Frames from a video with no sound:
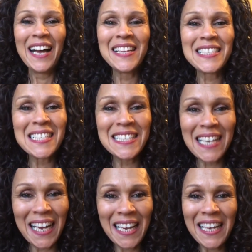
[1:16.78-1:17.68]
and then
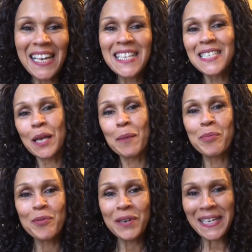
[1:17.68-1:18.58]
today is
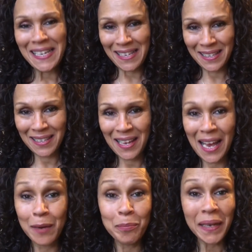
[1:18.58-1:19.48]
breathe
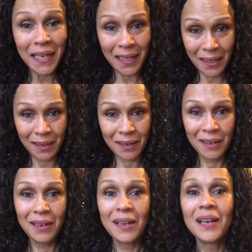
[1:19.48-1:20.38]
and be.
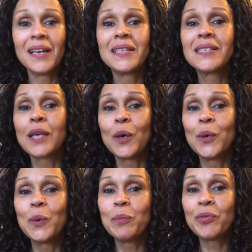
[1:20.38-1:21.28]

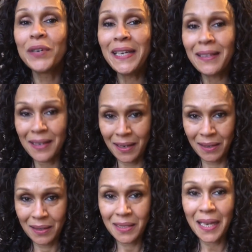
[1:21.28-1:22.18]
So,
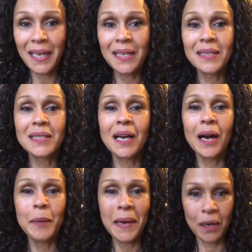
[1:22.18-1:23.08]
breathing, taking
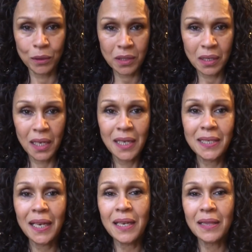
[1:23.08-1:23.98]
time out,
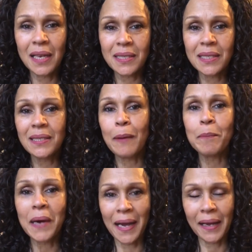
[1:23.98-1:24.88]
taking that step
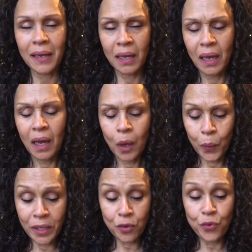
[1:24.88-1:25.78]
back
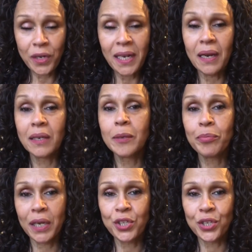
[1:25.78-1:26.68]
when you're really under
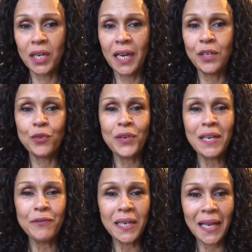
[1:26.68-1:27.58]
pressure and you're
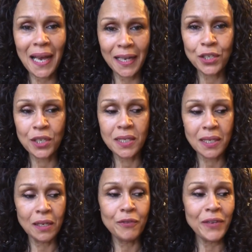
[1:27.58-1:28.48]
really feeling anxious
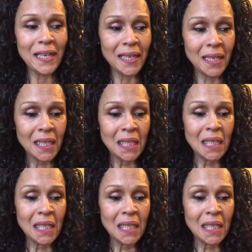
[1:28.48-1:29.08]
and you're feeling